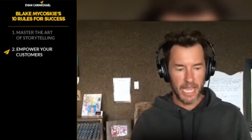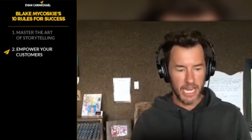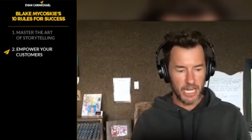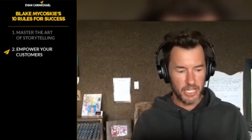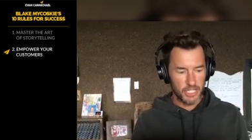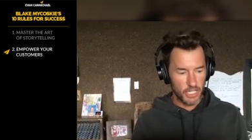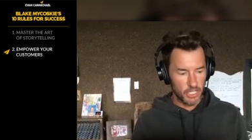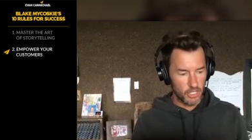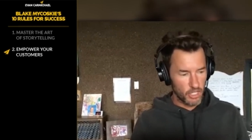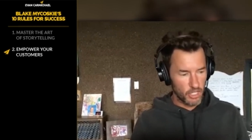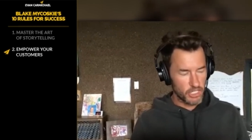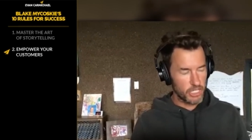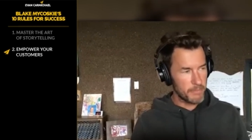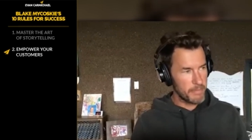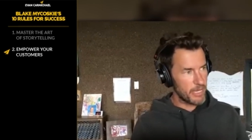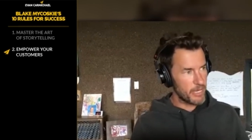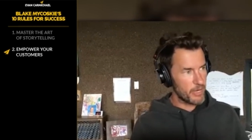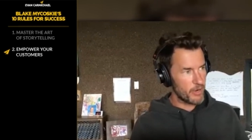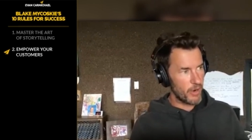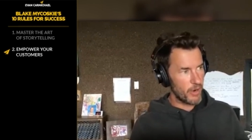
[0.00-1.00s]
And she looked
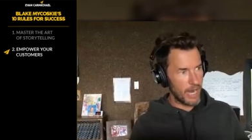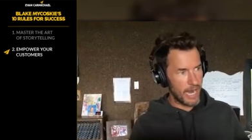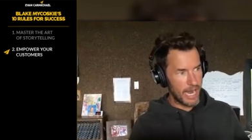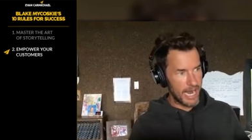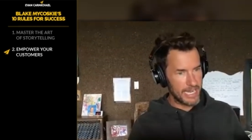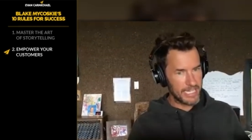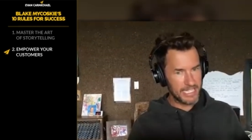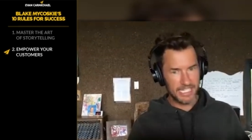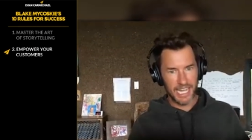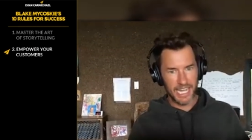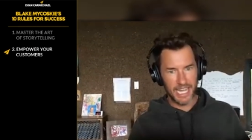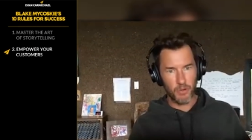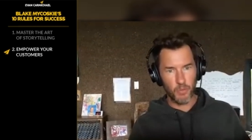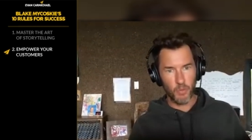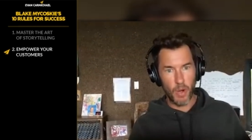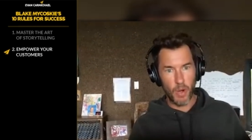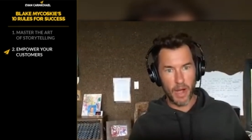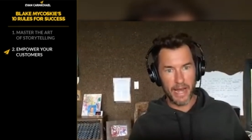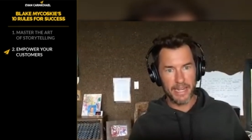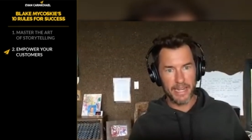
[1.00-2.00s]
at me and her eyes kind
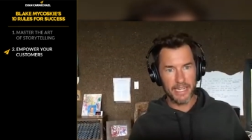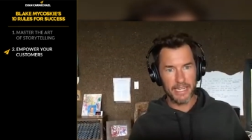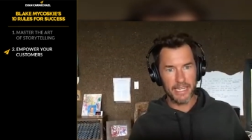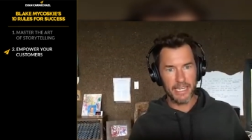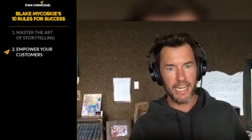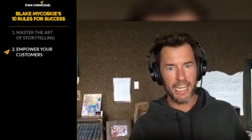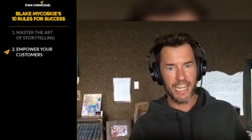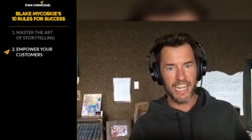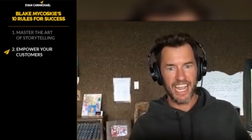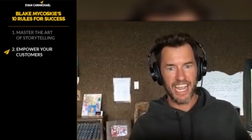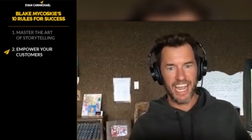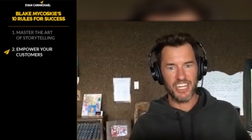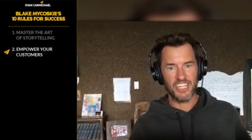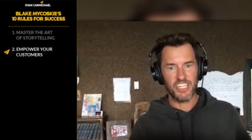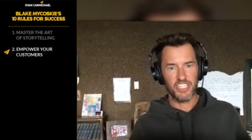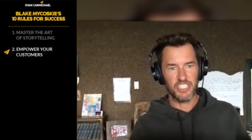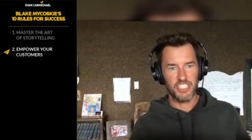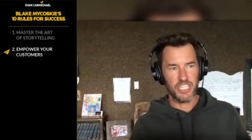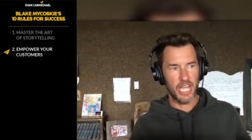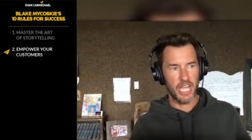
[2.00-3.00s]
of widened
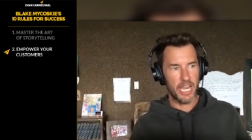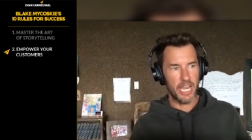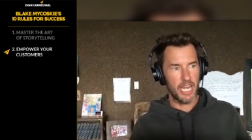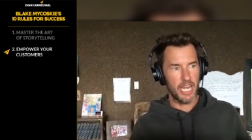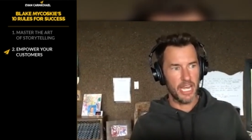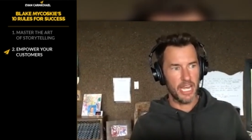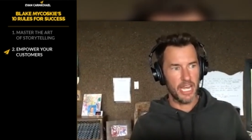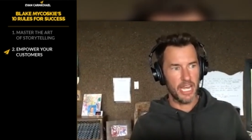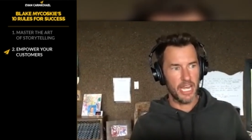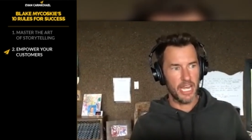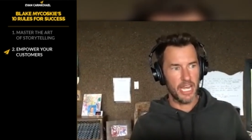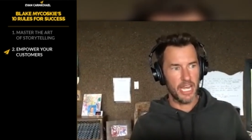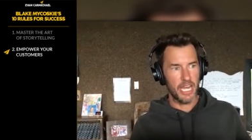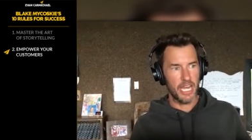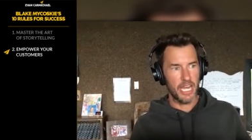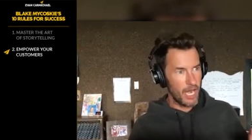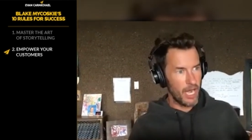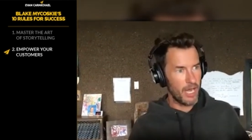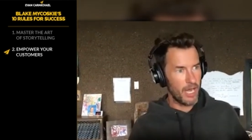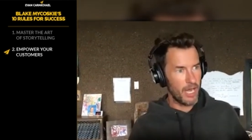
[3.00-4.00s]
and she said,
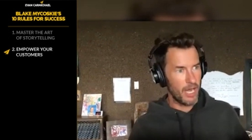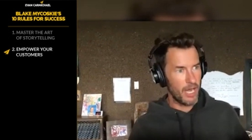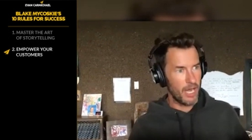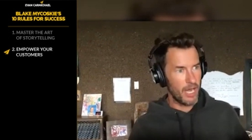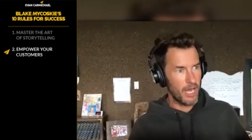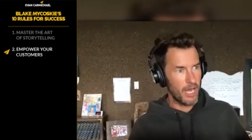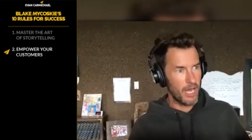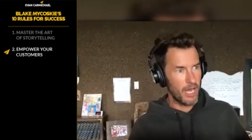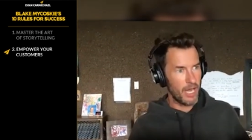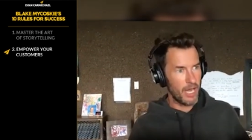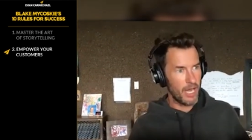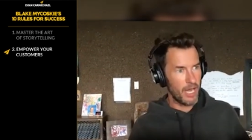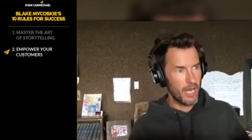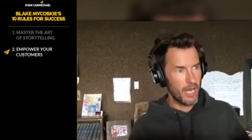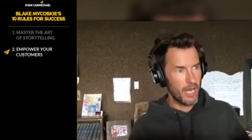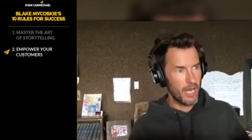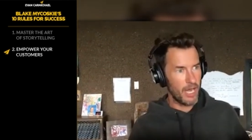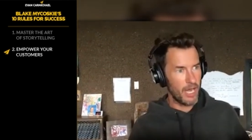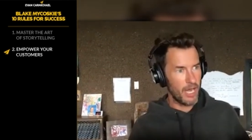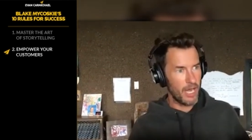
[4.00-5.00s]
Tom's, they're Tom
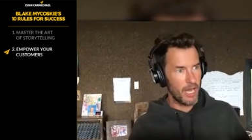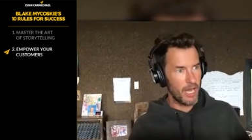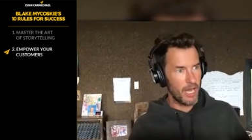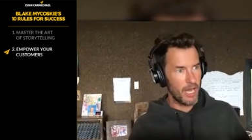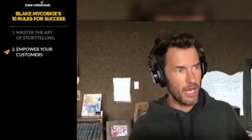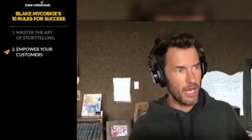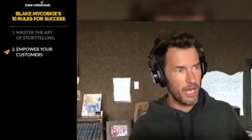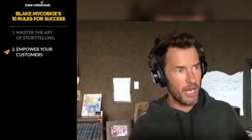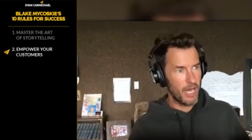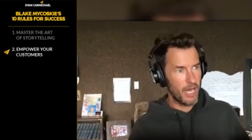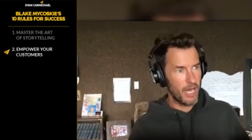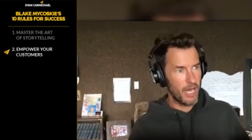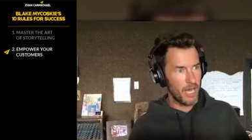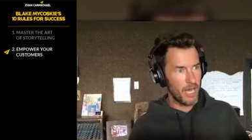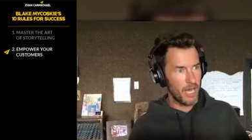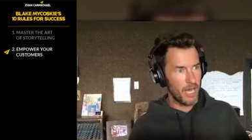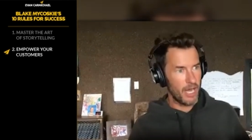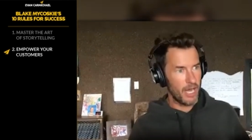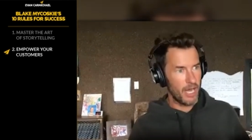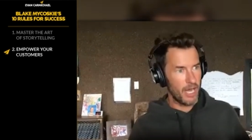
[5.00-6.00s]
shoes. And
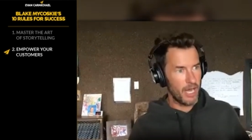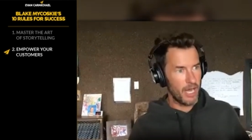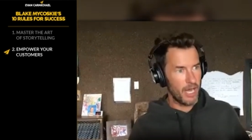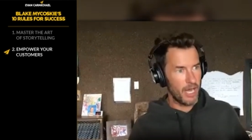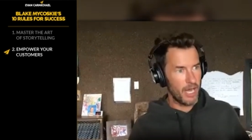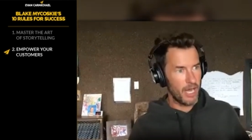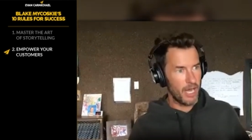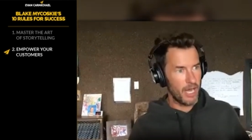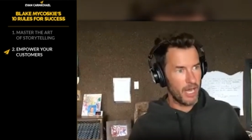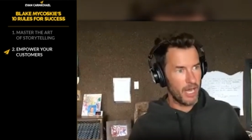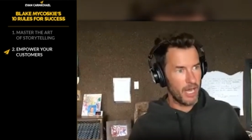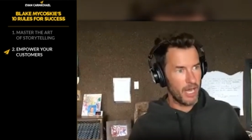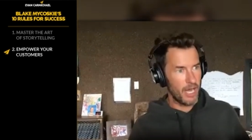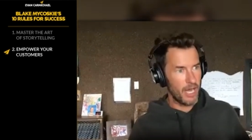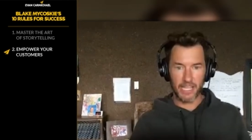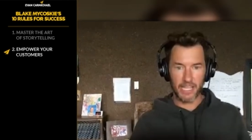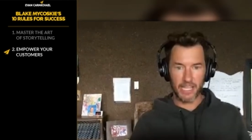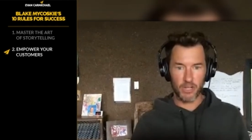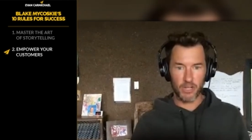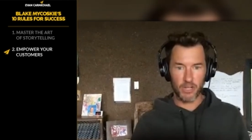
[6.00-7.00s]
I'm playing it cool, right?